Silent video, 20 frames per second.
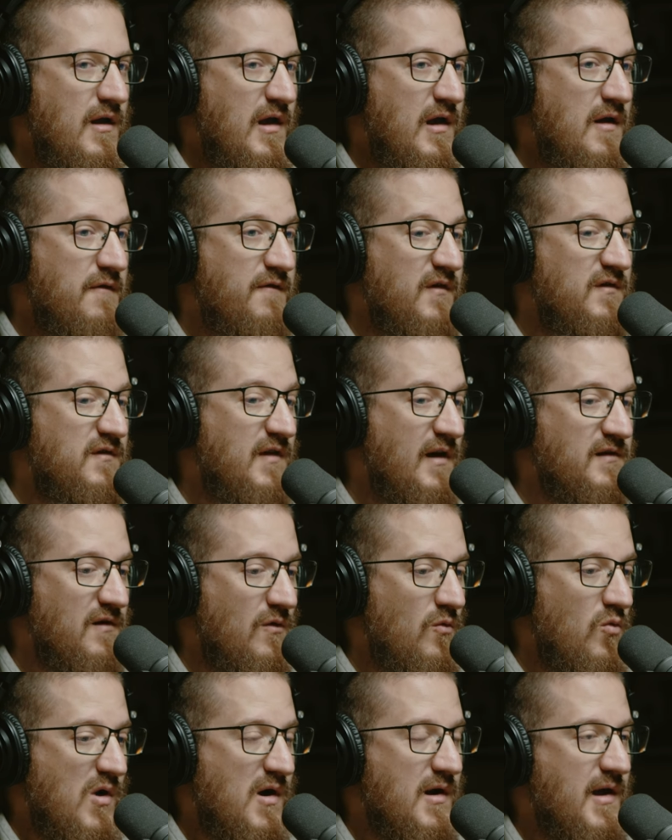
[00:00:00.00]
if it
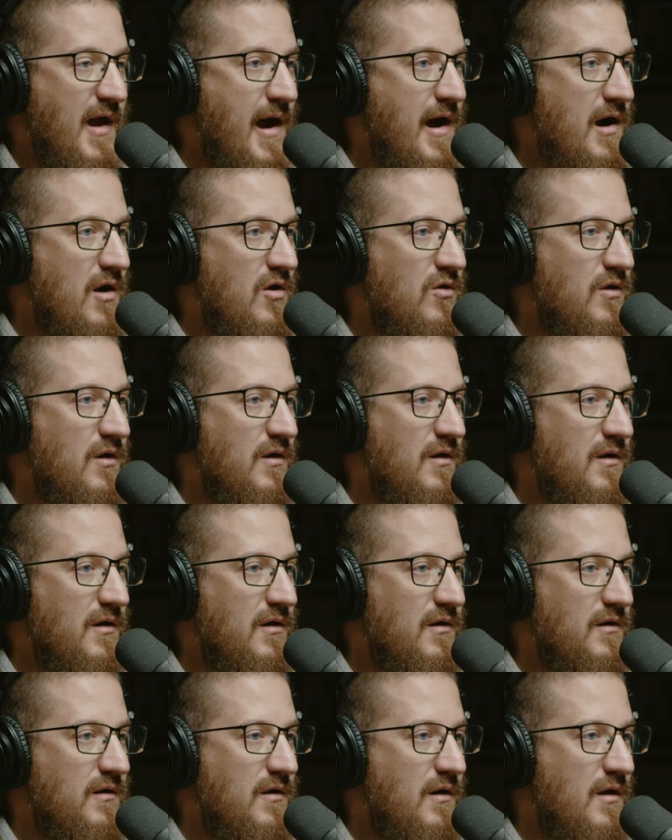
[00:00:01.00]
doesn't work out,
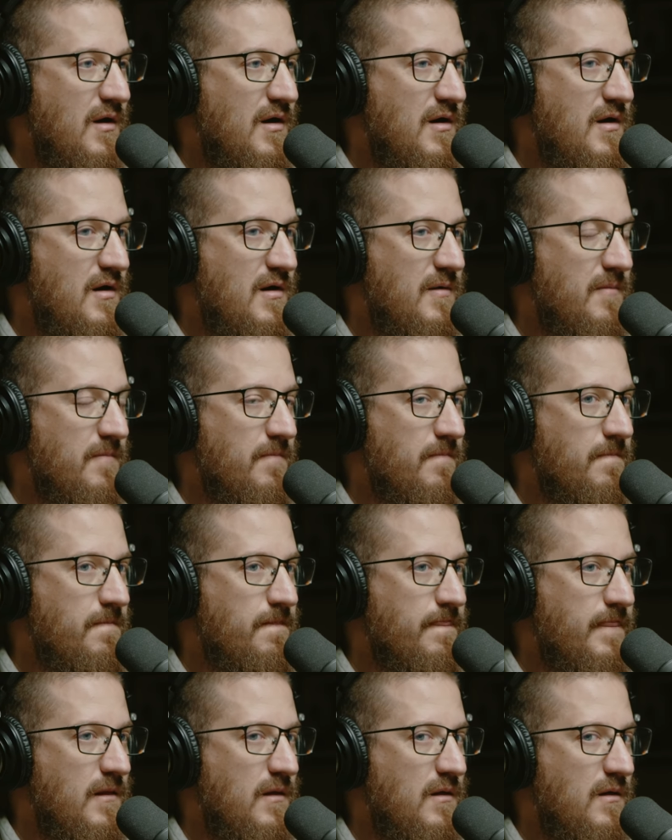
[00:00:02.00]

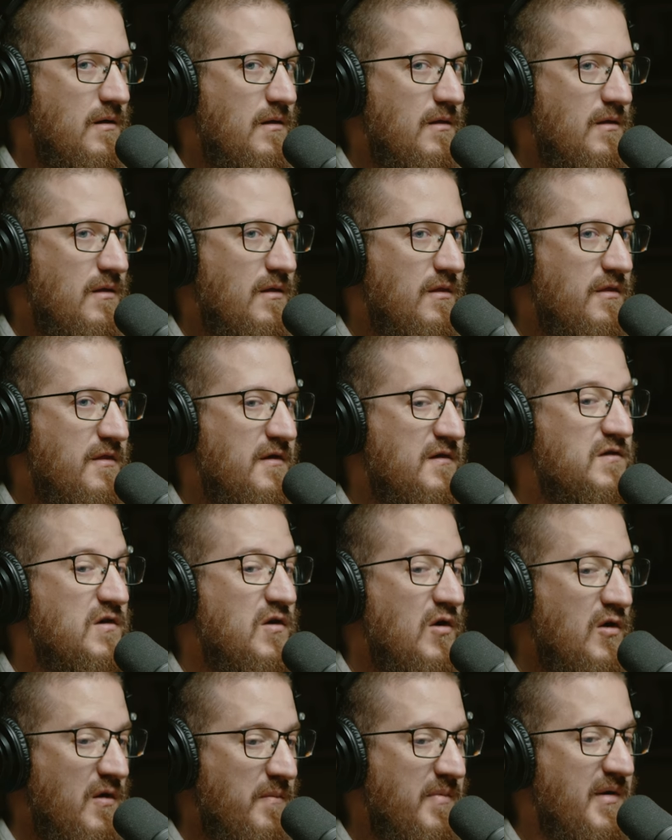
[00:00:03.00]
there's
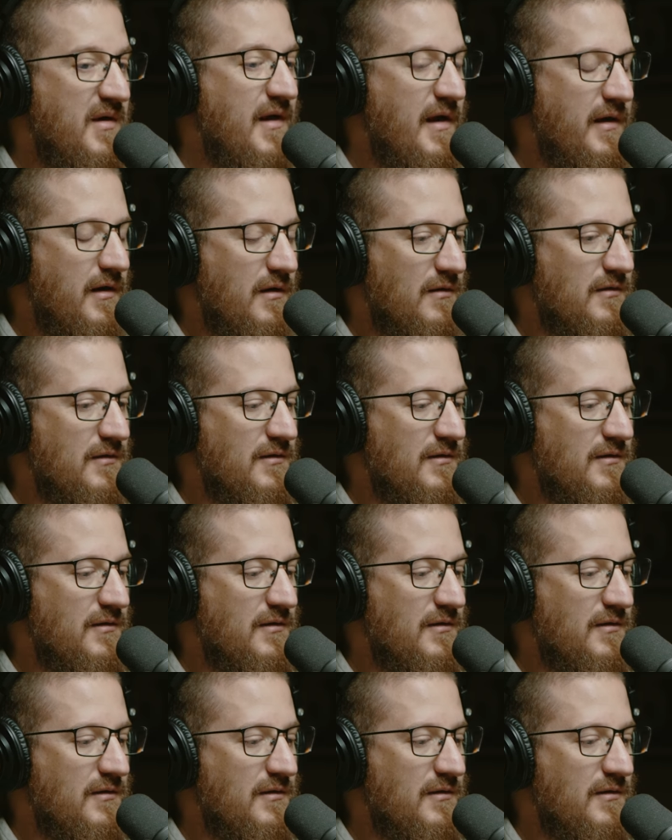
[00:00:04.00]
going to be a